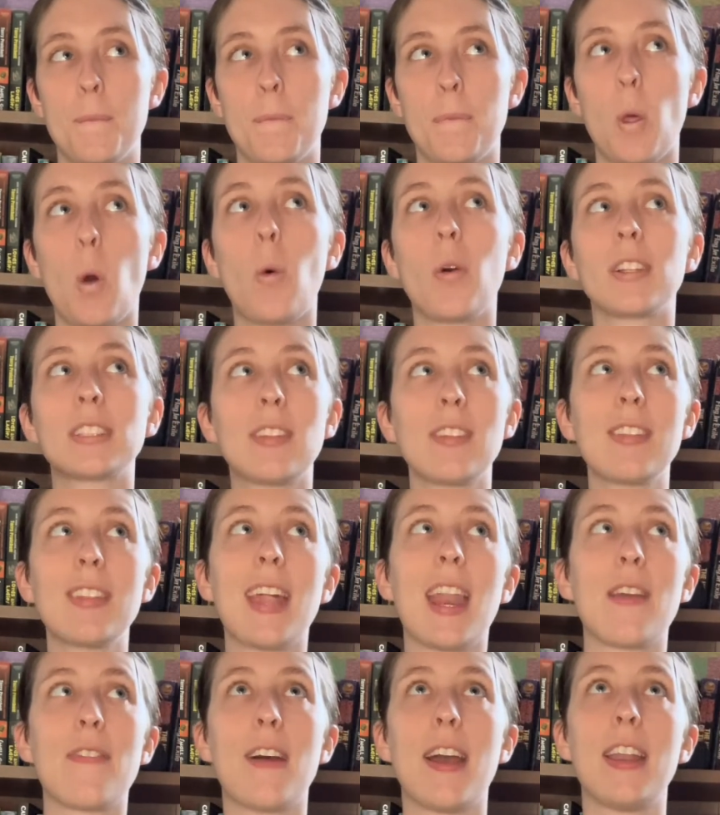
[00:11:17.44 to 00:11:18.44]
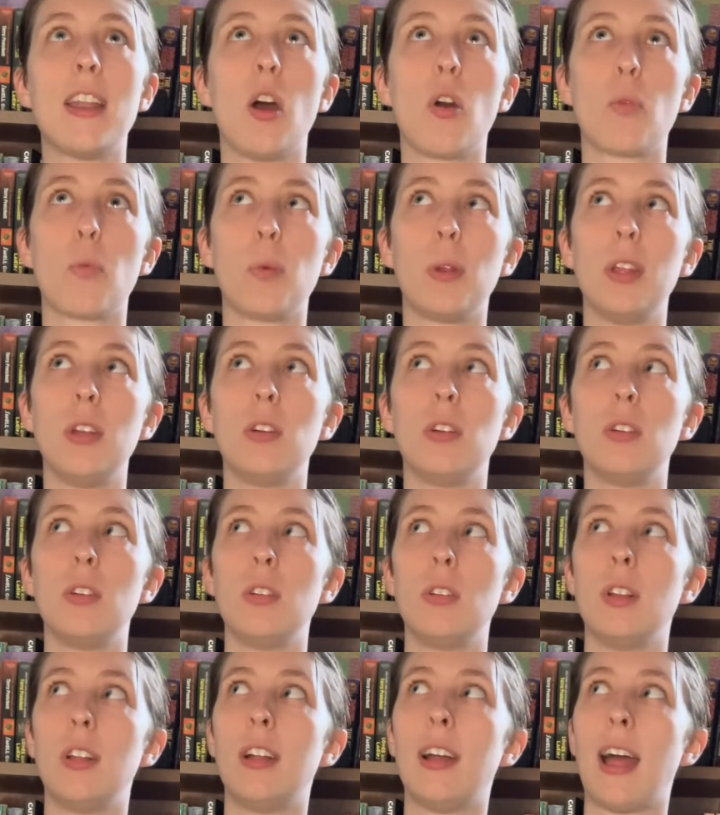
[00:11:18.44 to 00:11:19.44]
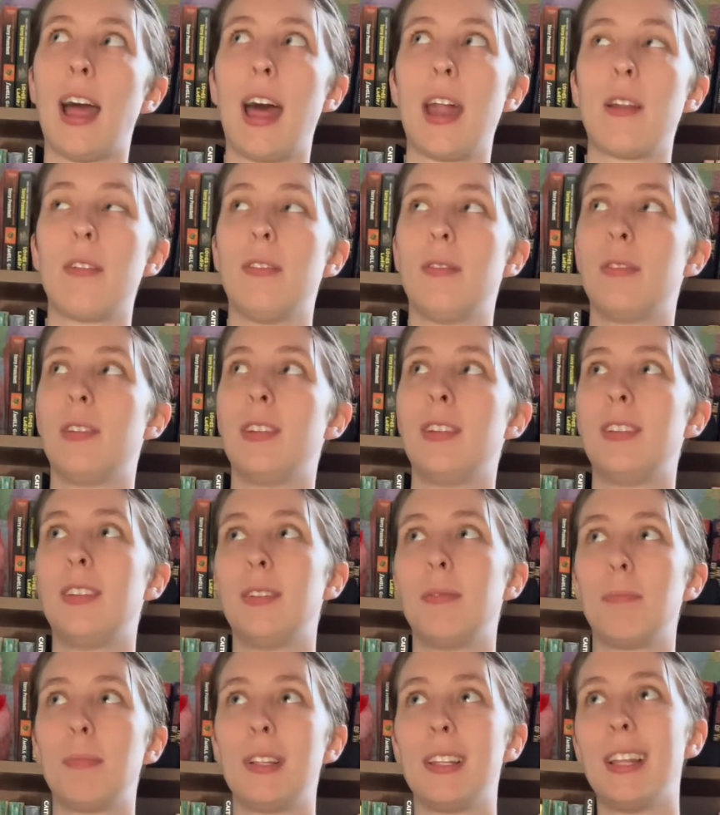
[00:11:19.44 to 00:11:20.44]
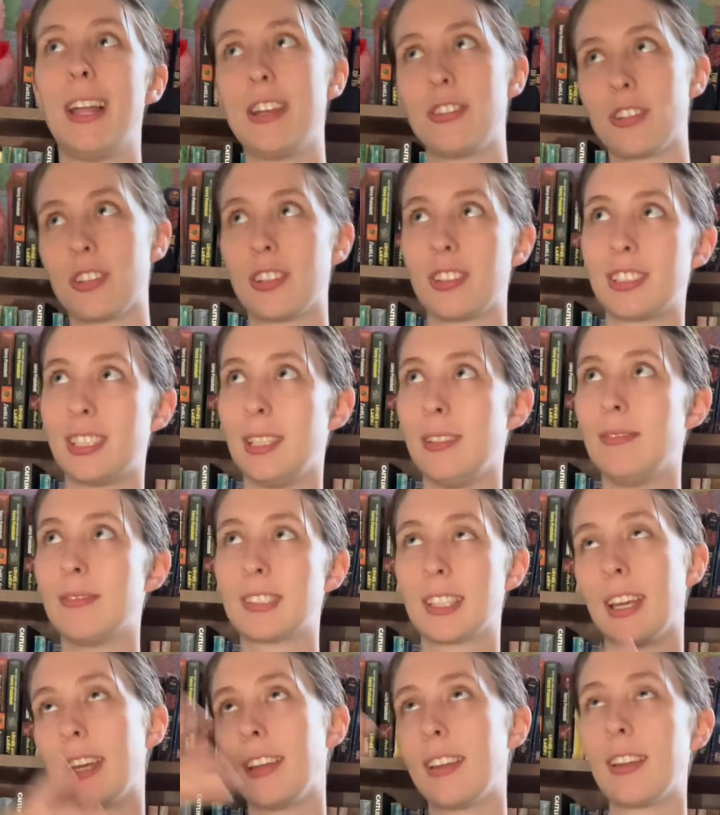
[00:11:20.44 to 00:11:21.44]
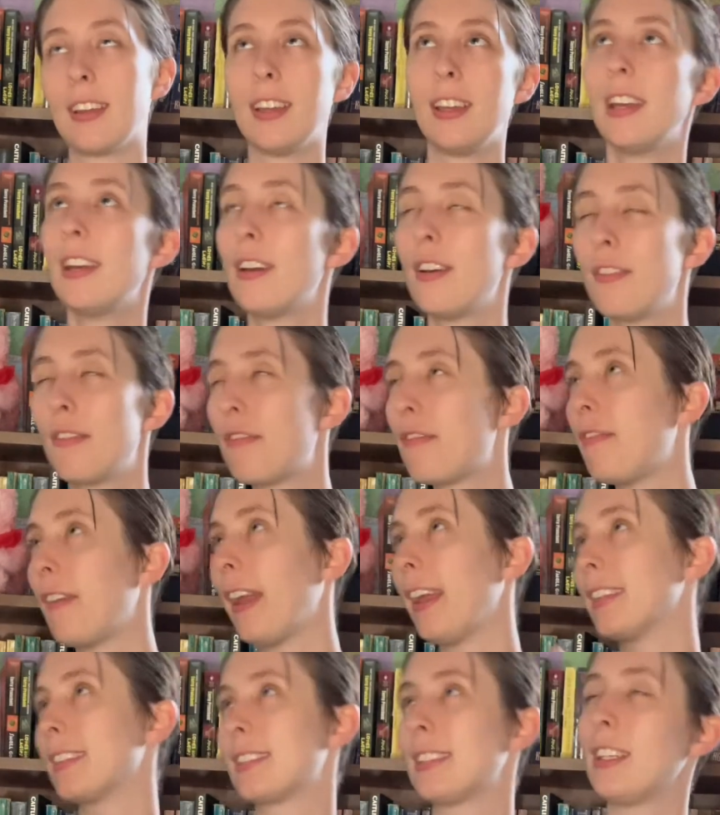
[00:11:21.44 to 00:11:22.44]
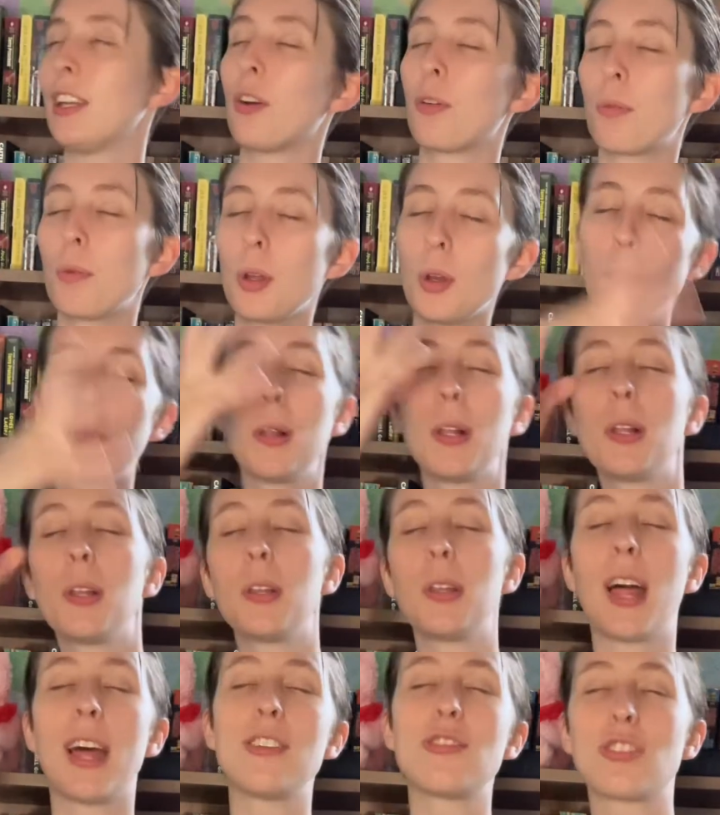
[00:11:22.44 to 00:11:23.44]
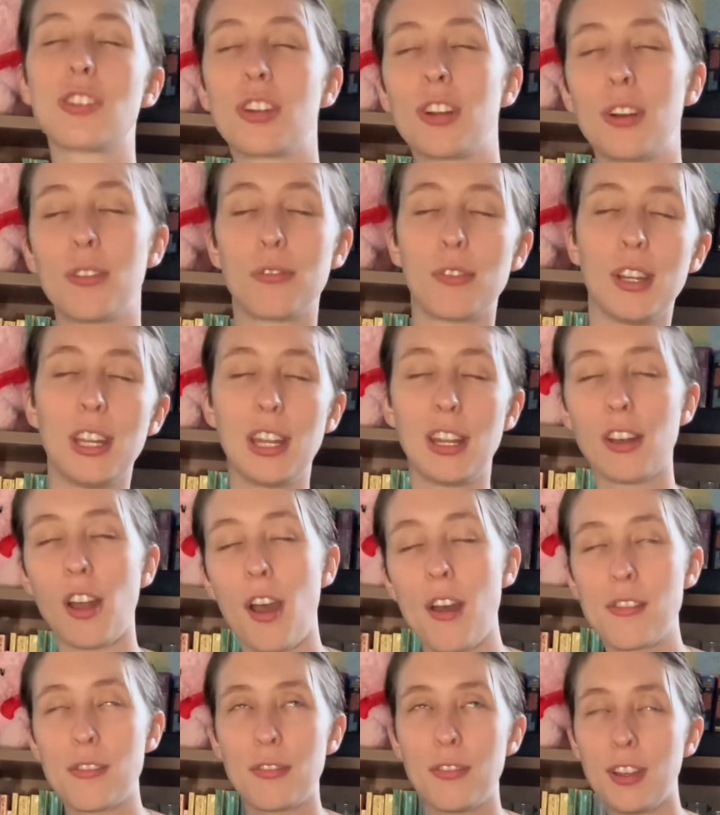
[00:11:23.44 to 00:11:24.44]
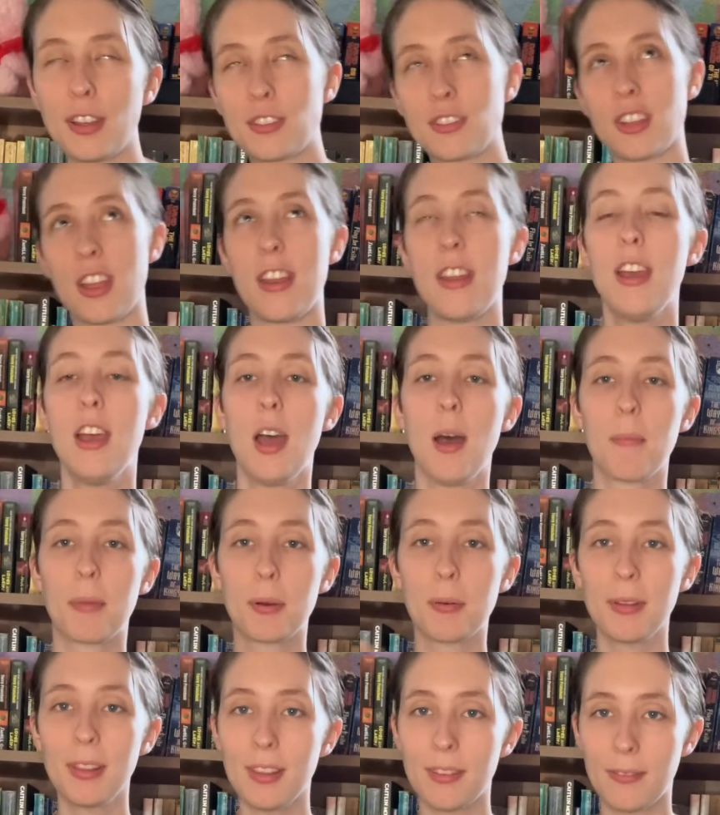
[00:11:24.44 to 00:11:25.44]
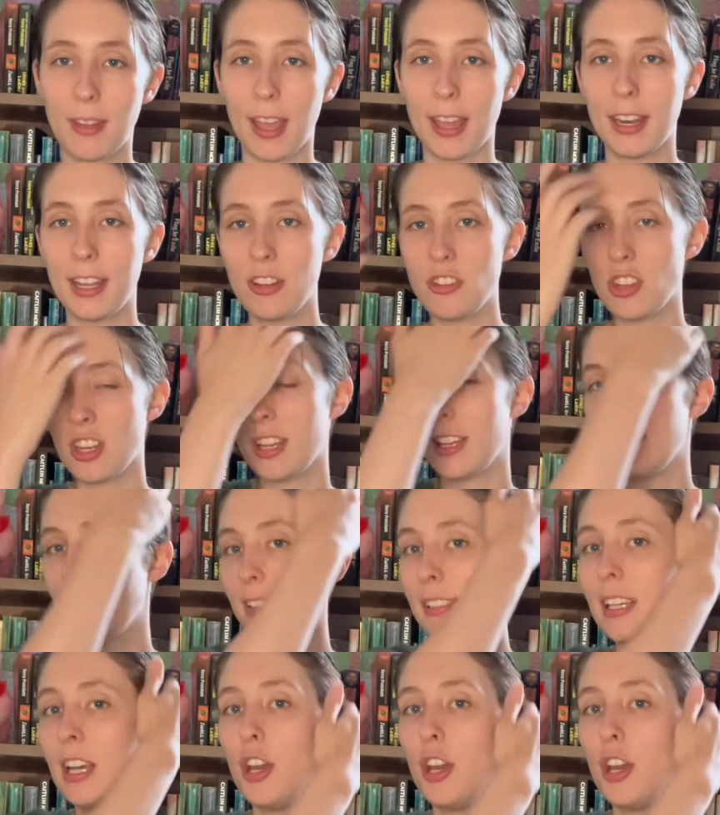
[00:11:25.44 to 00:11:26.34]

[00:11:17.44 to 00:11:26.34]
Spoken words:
or something that I find a real, pleasure seems like fancy, a real pleasure of reading nonfiction. But a real advantage is